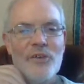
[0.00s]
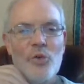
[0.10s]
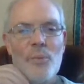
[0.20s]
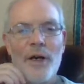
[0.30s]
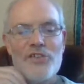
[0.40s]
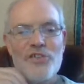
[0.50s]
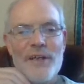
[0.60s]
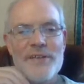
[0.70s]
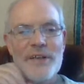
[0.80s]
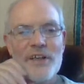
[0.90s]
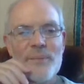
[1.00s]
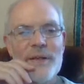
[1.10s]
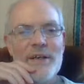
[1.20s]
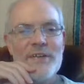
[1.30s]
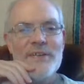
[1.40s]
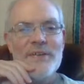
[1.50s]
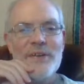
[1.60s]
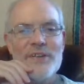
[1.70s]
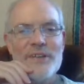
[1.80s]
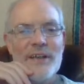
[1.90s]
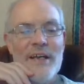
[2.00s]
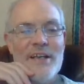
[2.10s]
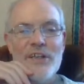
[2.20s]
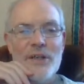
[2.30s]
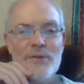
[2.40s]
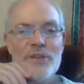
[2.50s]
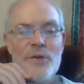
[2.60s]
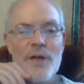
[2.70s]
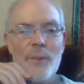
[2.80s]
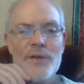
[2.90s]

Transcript: all my trains are going to be 1930. You don't do that